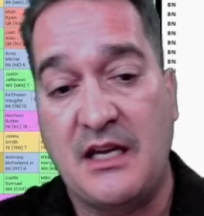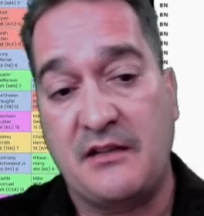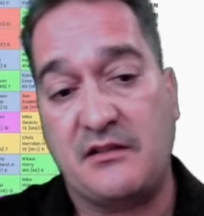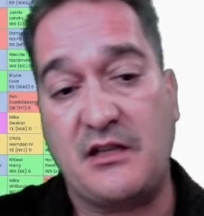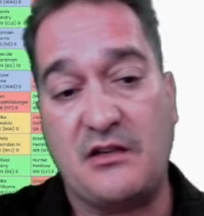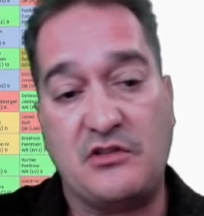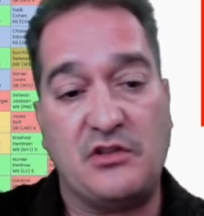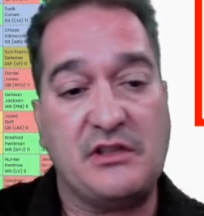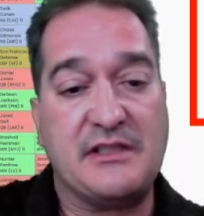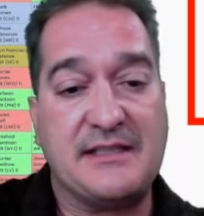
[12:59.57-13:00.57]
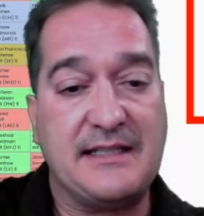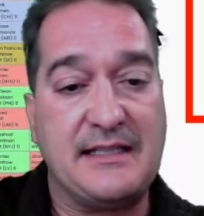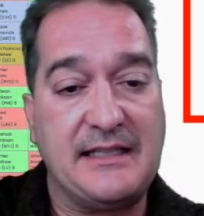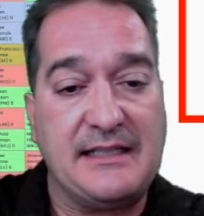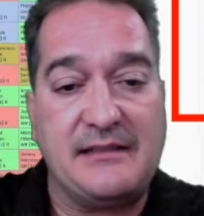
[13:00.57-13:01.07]
So as you can
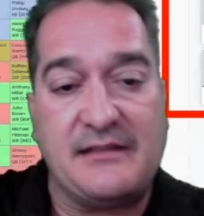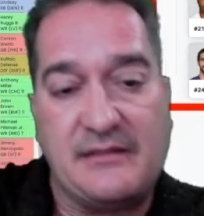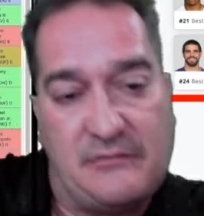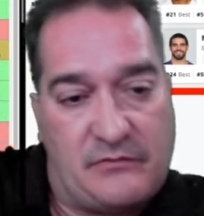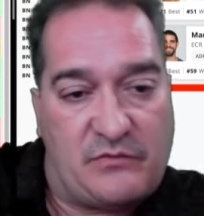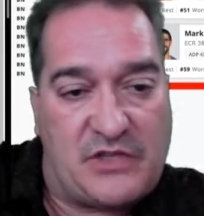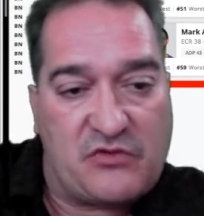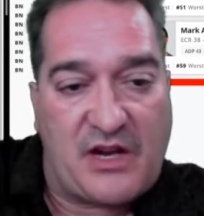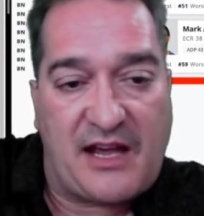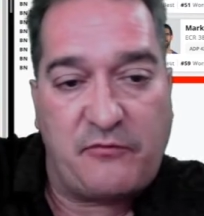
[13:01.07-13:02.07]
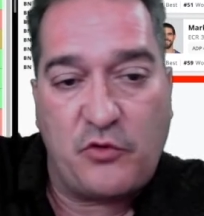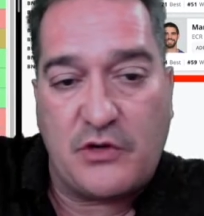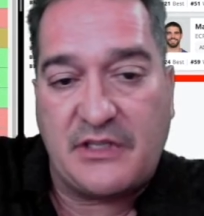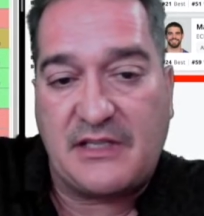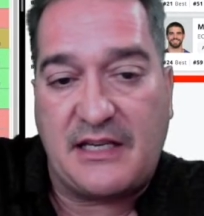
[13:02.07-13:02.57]
see, the draft
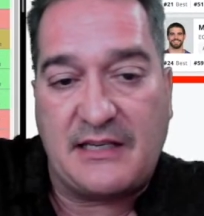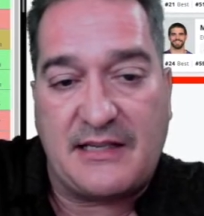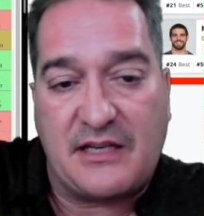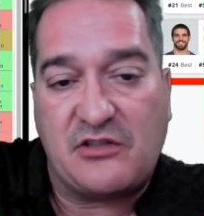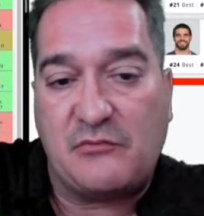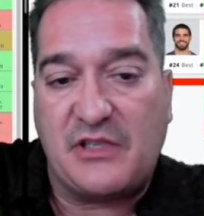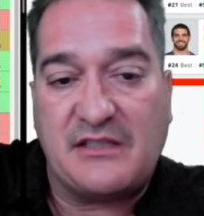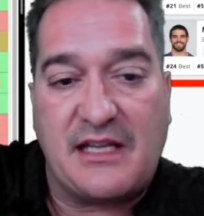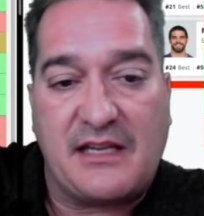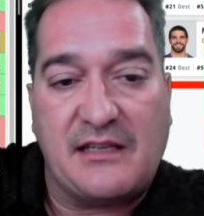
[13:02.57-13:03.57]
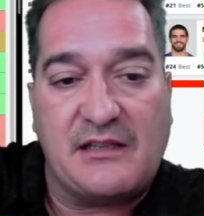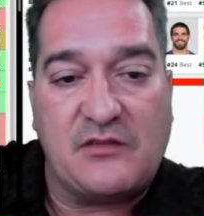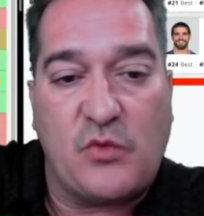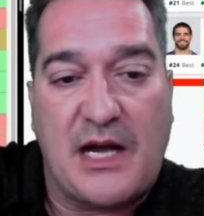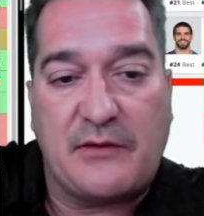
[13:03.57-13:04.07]
board says I should be taking
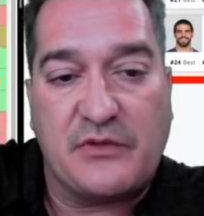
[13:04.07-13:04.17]
these wide